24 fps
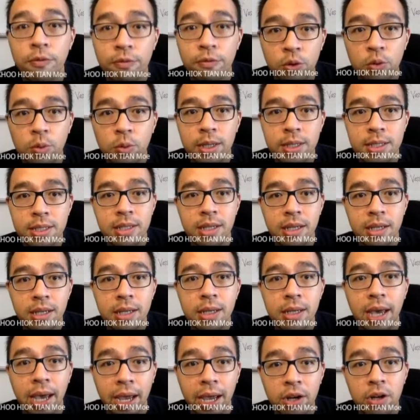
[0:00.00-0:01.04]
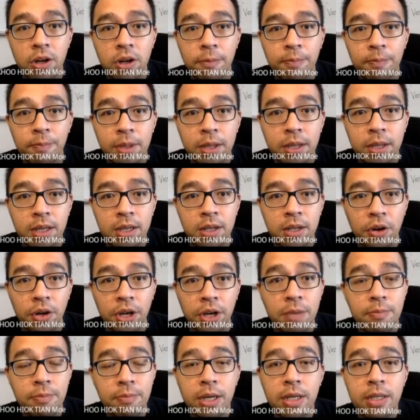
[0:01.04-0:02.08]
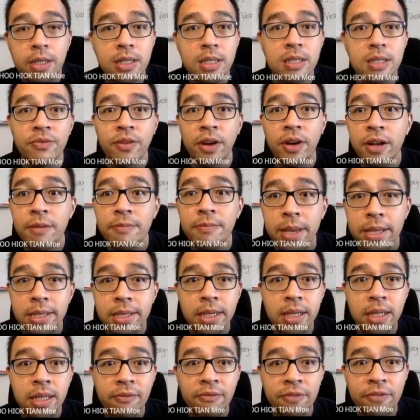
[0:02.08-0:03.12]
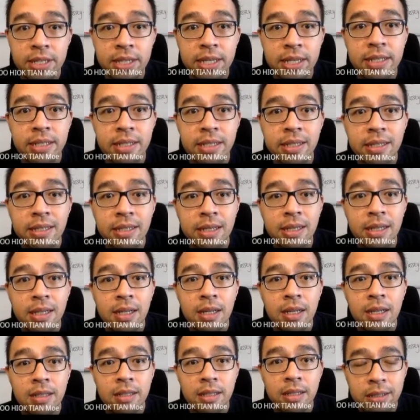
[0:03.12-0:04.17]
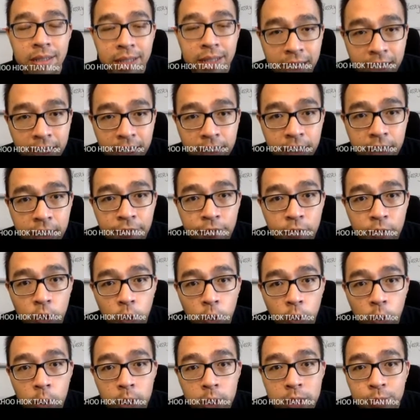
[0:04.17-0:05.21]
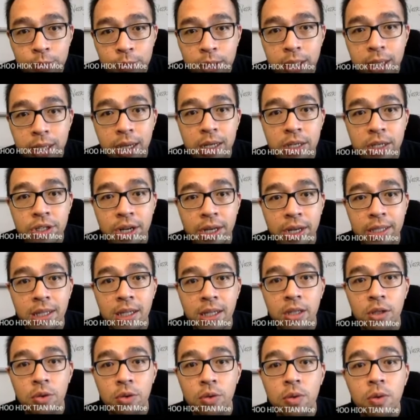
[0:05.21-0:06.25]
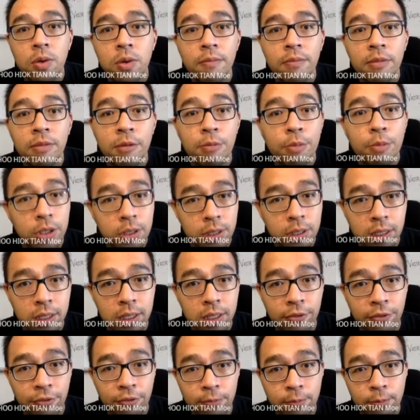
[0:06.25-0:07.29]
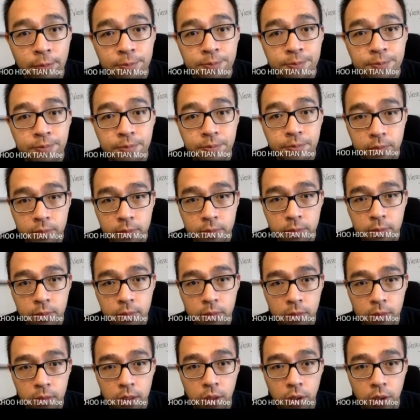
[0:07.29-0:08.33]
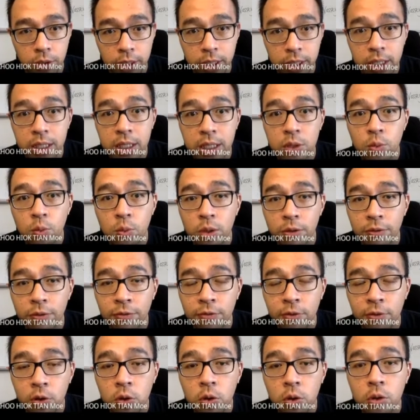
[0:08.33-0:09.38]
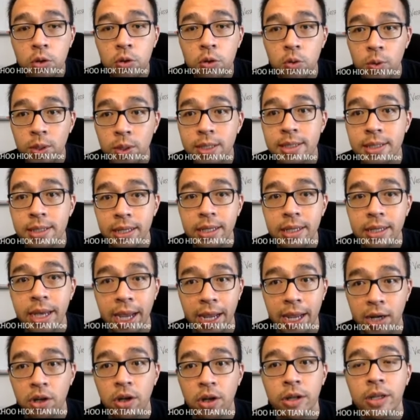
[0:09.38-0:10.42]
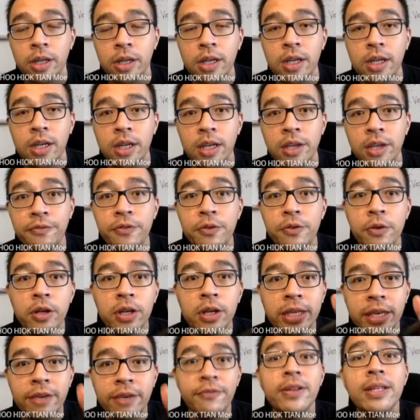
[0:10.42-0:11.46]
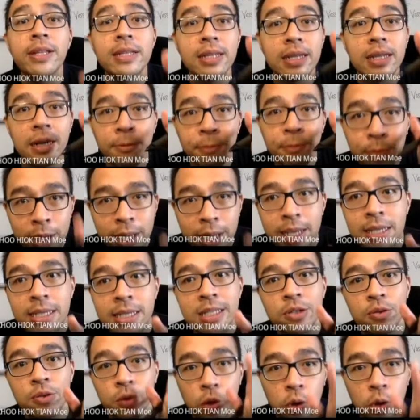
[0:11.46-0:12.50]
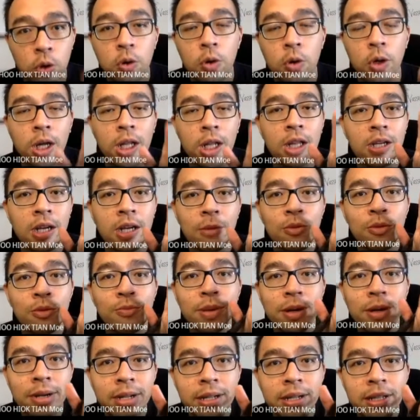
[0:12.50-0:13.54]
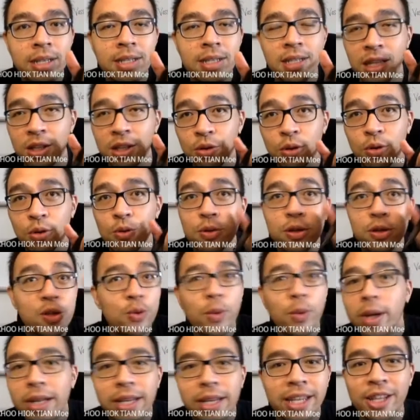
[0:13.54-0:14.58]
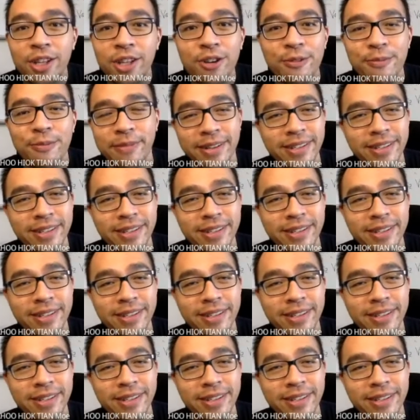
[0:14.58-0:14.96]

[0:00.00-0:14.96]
towards the anode. Okay, because this is very basic physics. The negative will always be attracted to the positive. Okay, it will flow towards the anode. If you give it a place to go, kalau kamu beri dia satu tujuan hidup,